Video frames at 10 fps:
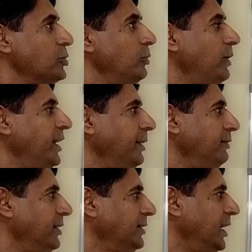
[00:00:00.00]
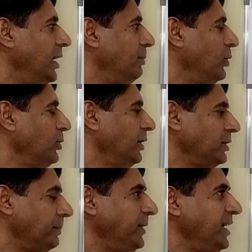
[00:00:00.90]
So whatever the amount
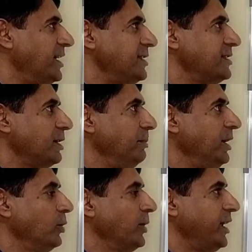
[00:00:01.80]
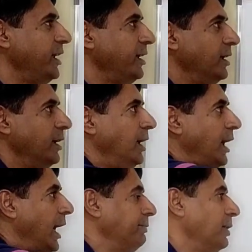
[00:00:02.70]
of the PS is coming over here,
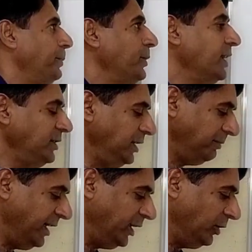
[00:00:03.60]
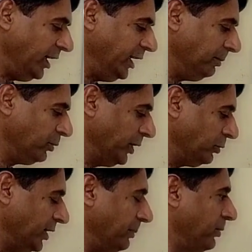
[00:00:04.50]
after putting these value, I am going
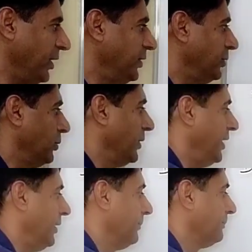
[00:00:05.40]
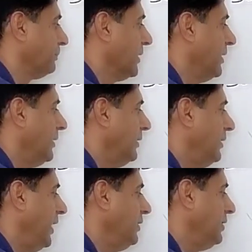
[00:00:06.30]
to separate it over here.
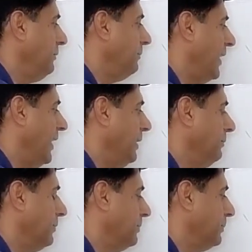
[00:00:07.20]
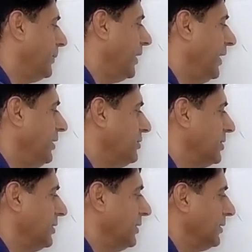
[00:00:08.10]

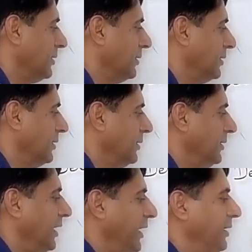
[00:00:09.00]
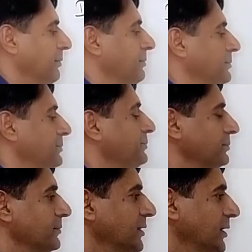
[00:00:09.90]
95.9.
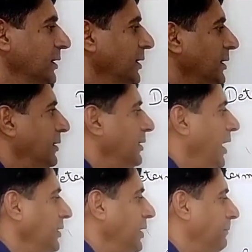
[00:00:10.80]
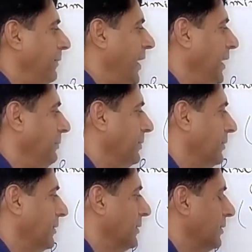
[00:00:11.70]

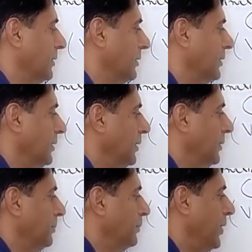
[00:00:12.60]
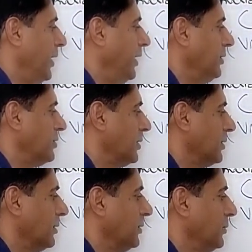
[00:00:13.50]

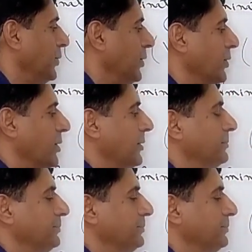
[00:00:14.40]
95.4.